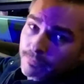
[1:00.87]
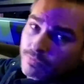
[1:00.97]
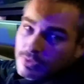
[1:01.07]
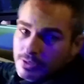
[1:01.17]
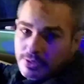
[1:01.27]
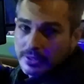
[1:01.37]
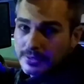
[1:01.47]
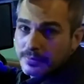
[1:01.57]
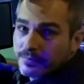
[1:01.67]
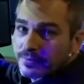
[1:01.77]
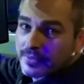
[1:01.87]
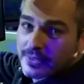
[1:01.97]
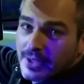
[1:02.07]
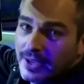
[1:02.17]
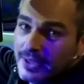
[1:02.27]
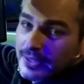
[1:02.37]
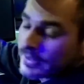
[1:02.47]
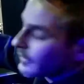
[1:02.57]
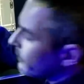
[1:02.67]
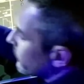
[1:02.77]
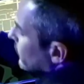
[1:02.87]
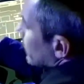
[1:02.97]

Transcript: only YouTuber who got to sit